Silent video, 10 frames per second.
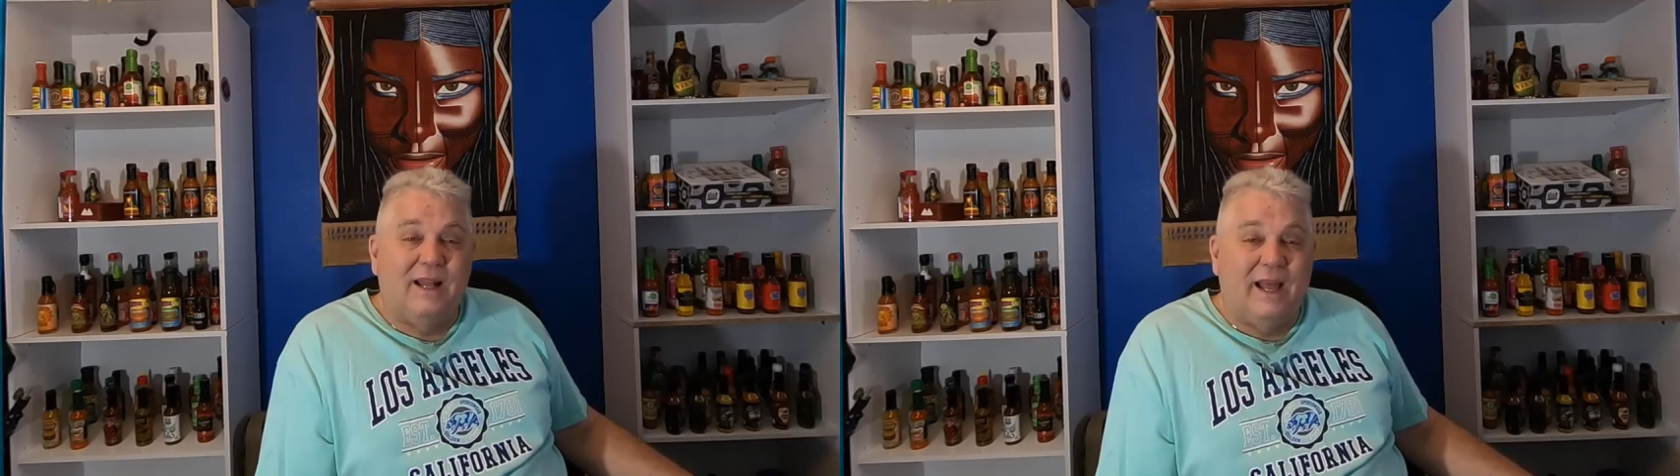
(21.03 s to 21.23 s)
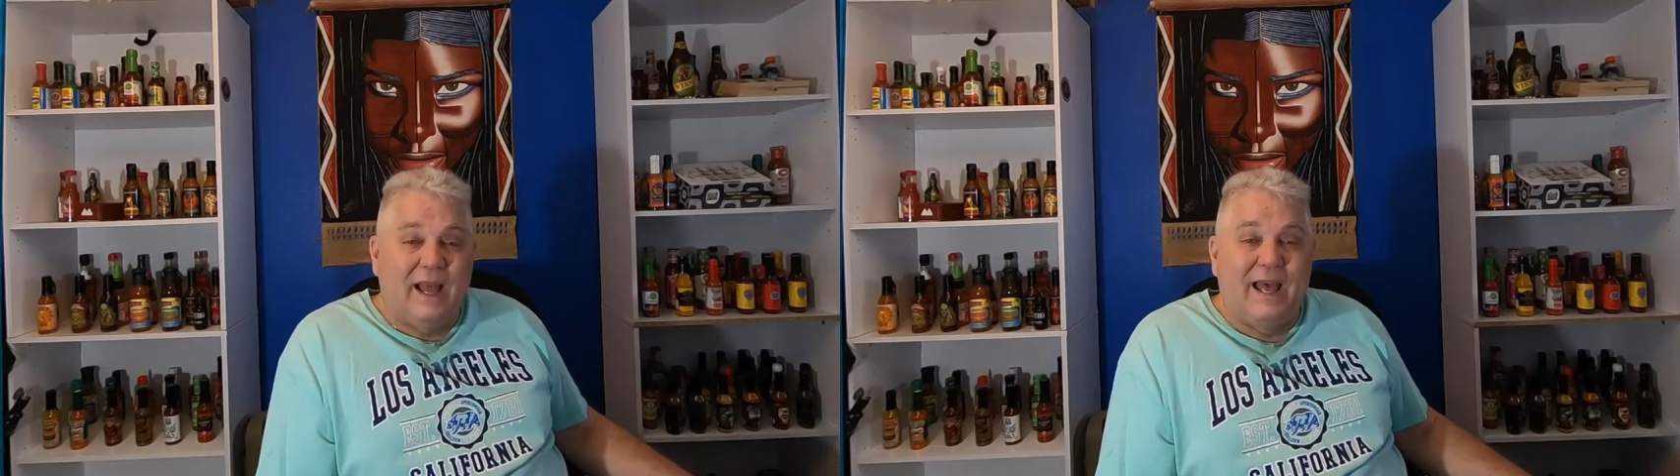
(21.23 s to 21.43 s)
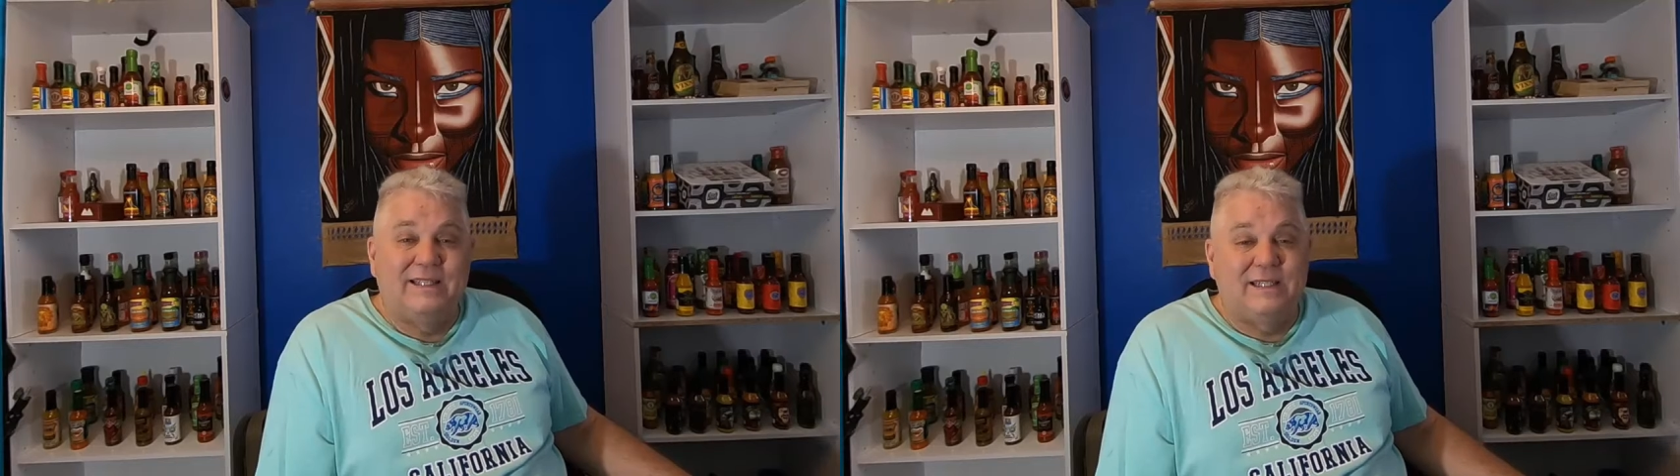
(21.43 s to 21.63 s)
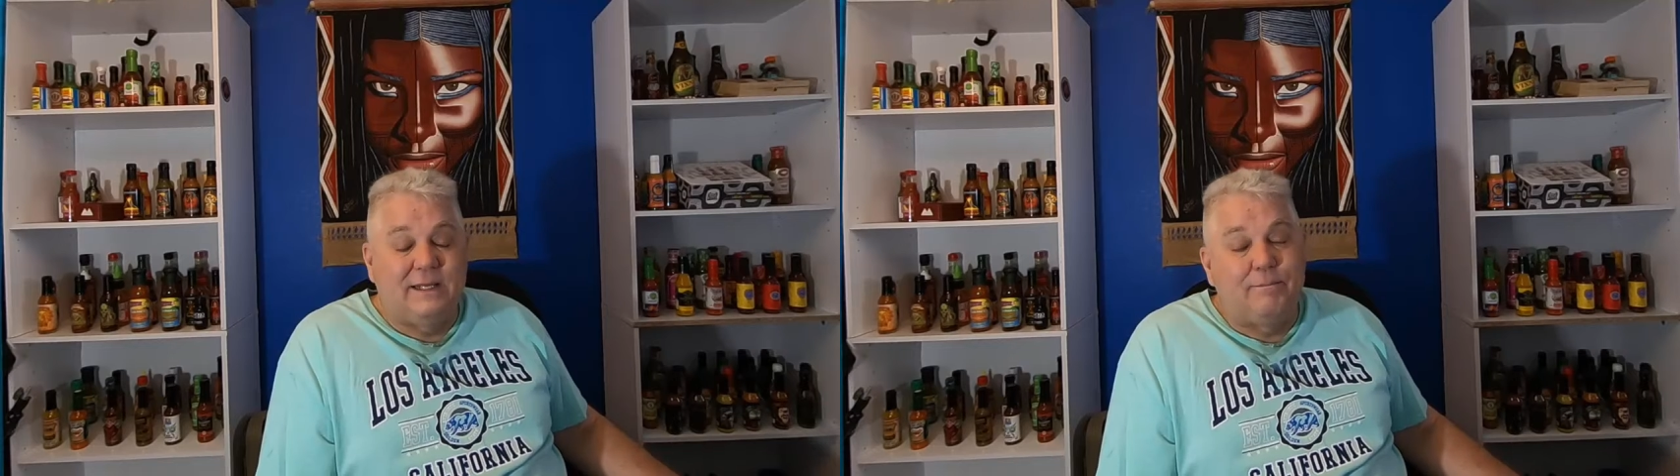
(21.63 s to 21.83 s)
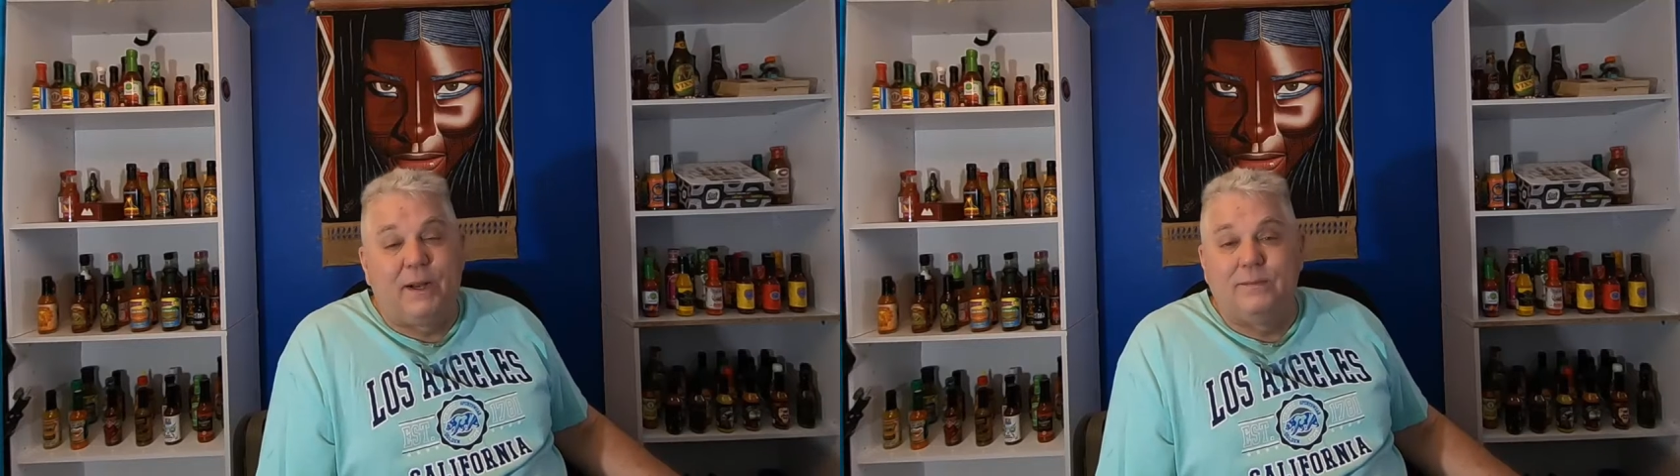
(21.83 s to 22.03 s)
of like
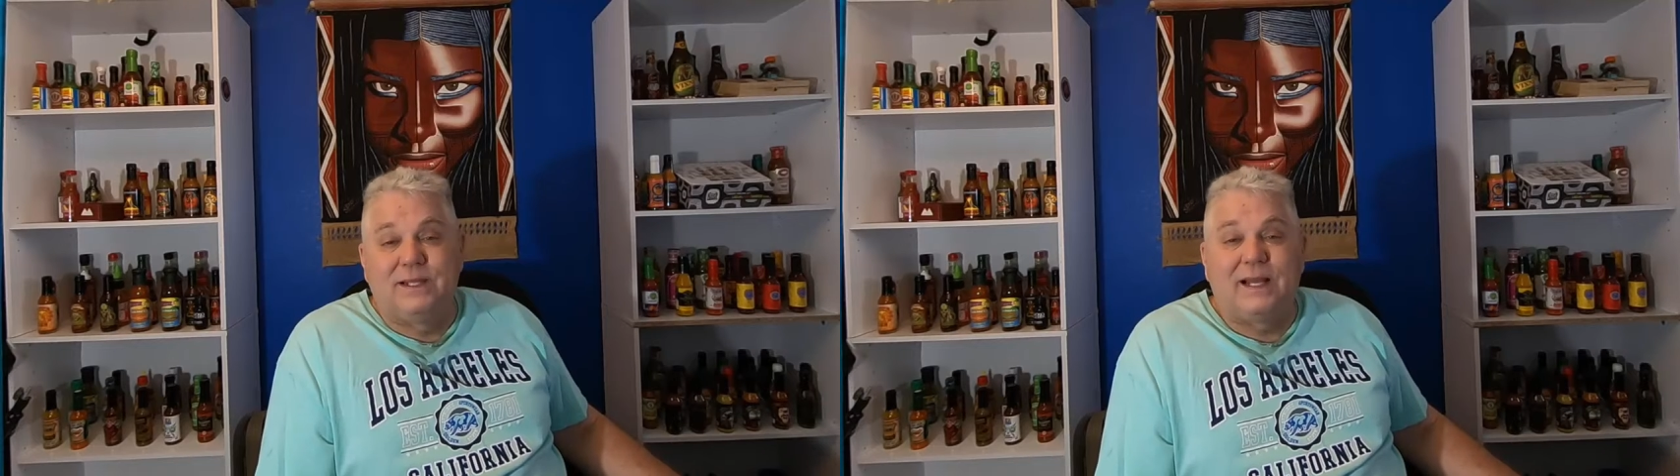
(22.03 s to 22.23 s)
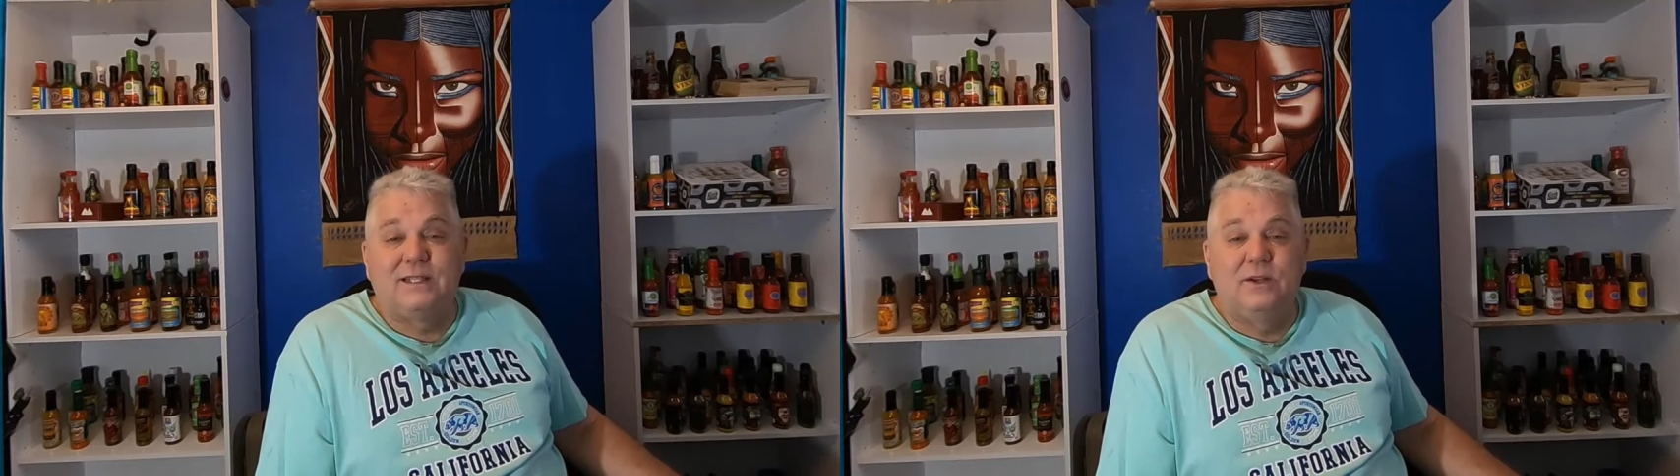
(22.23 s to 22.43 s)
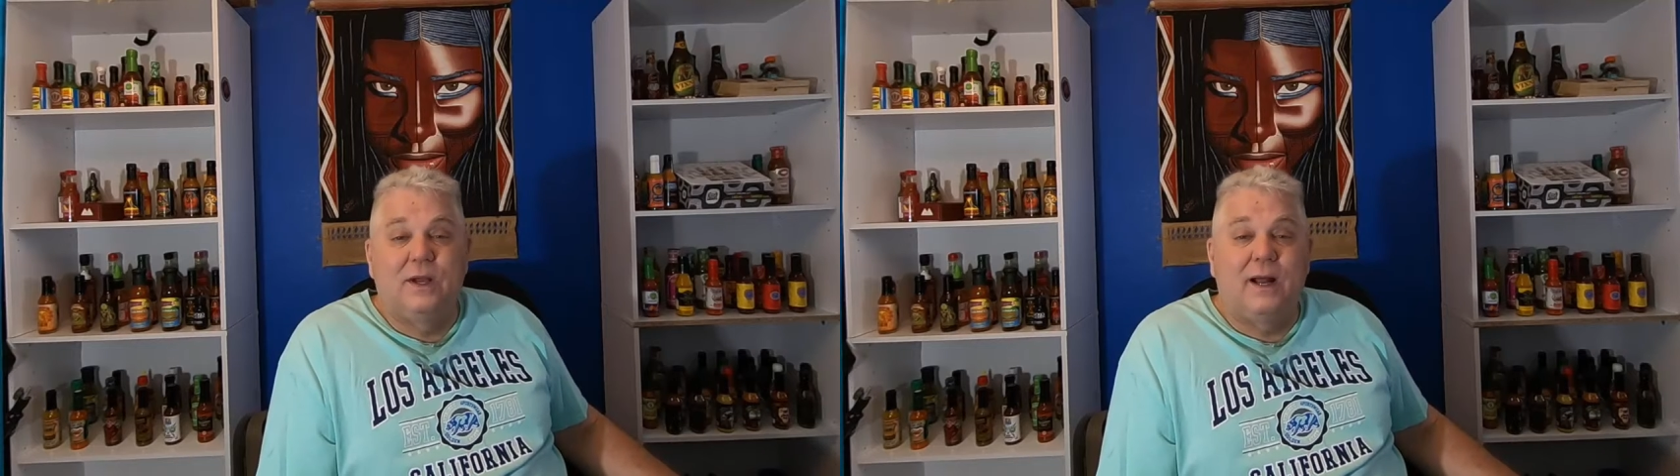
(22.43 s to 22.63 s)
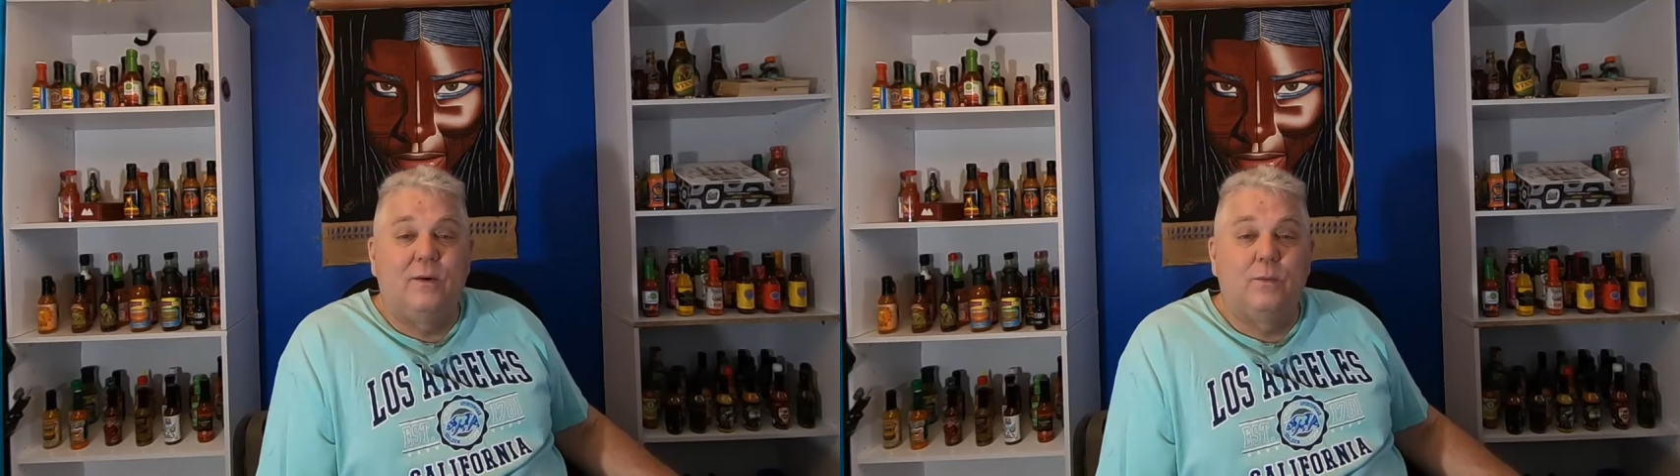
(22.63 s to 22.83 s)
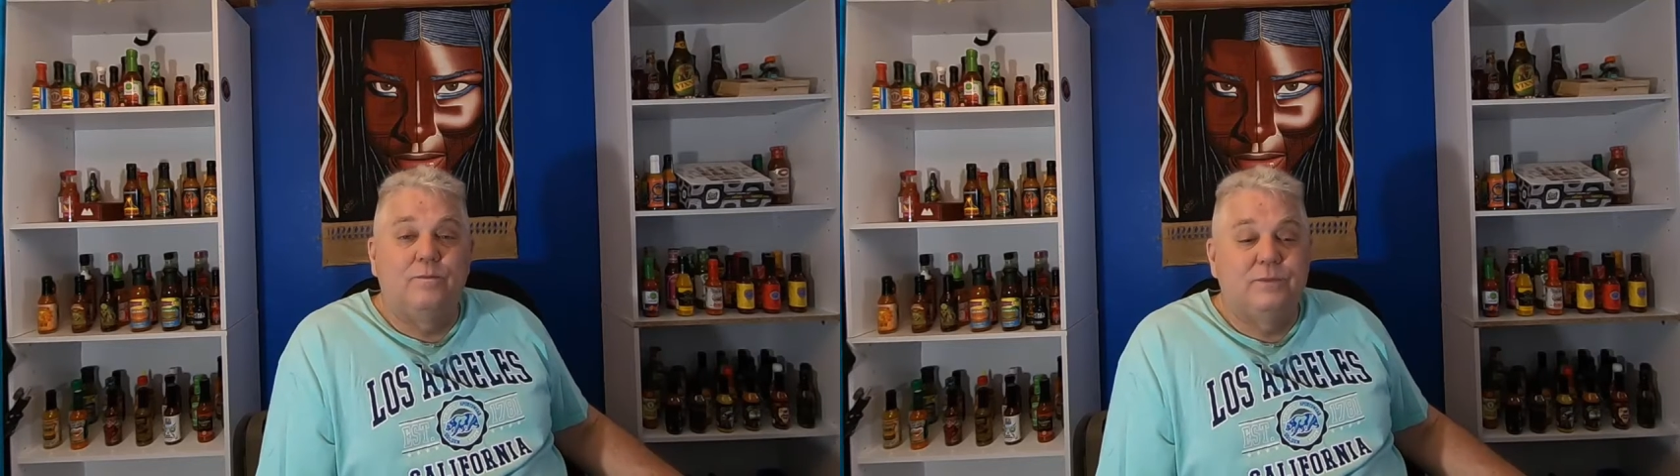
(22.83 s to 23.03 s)
hesitant, but it was actually kind
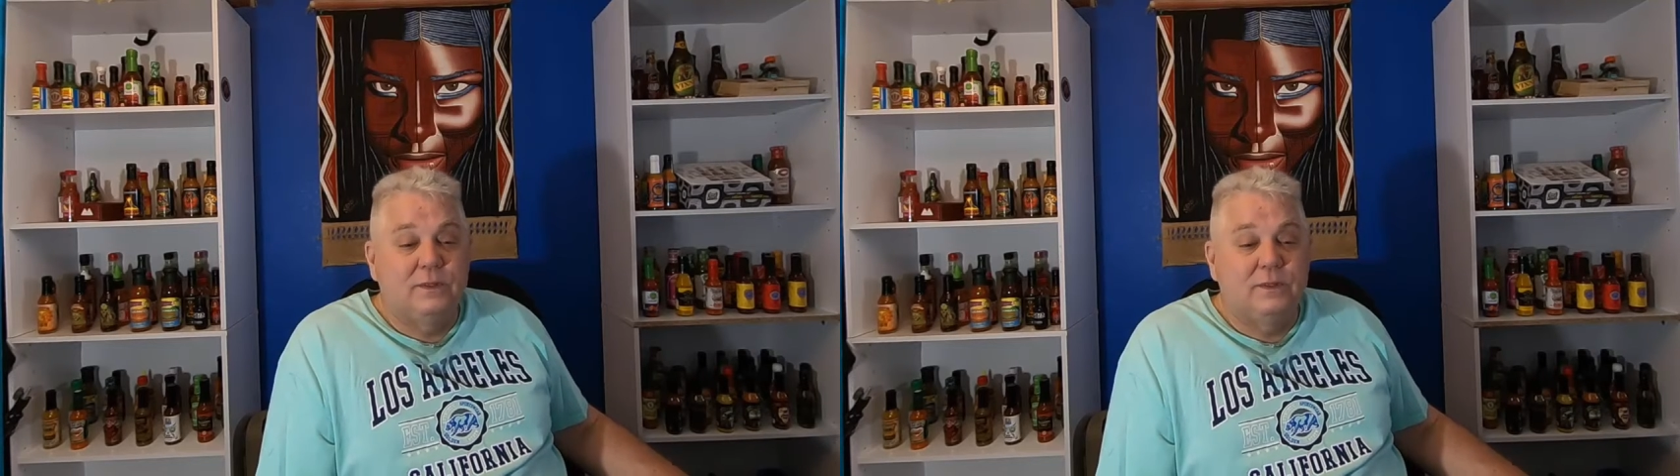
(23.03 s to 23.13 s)
of